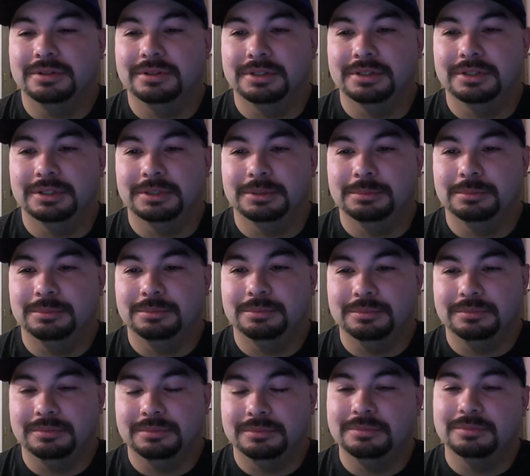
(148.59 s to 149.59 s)
Um,
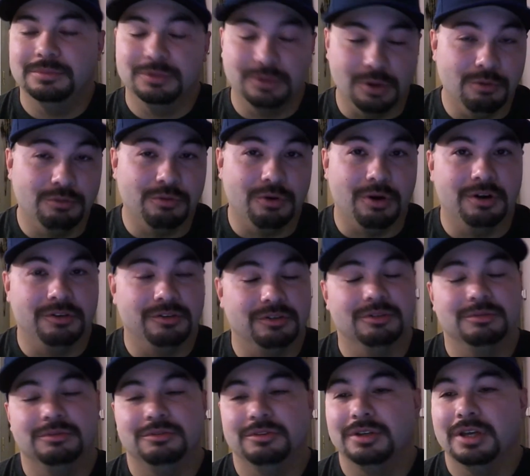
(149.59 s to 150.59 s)
so far, it's
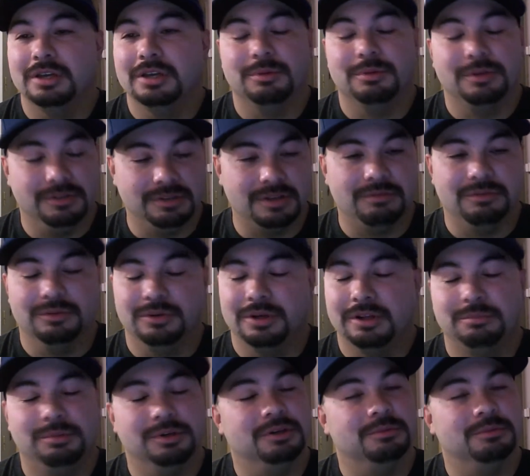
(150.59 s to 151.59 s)
only two games, but he's definitely gonna
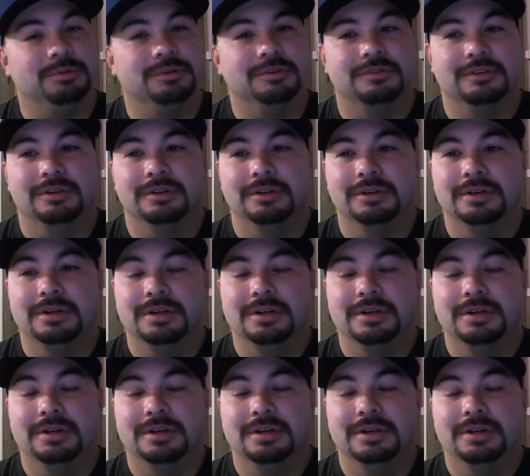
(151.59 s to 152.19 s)
pick up his uh,